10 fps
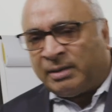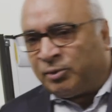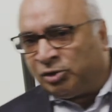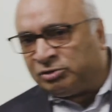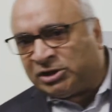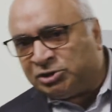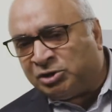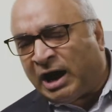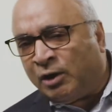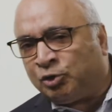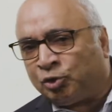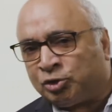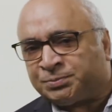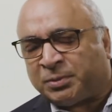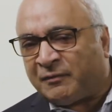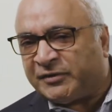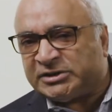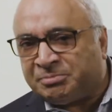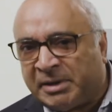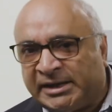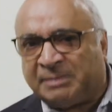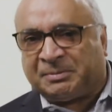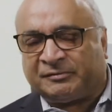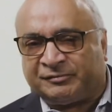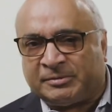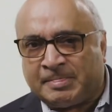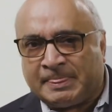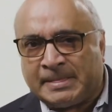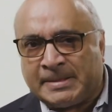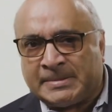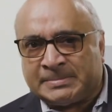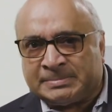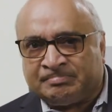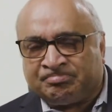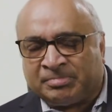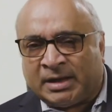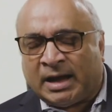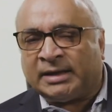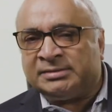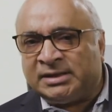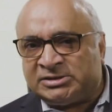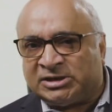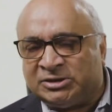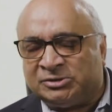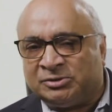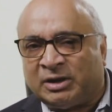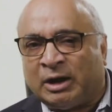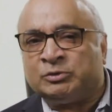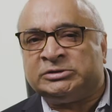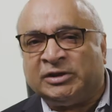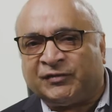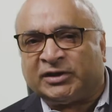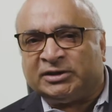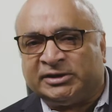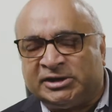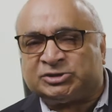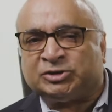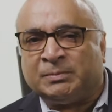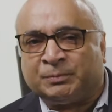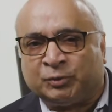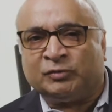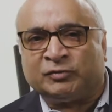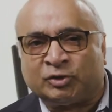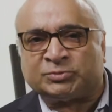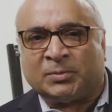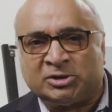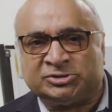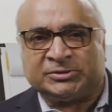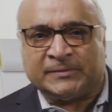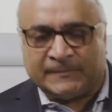I'm going to tell you how gross profit is made up of, and then tell you how difficult it is to improve gross margin.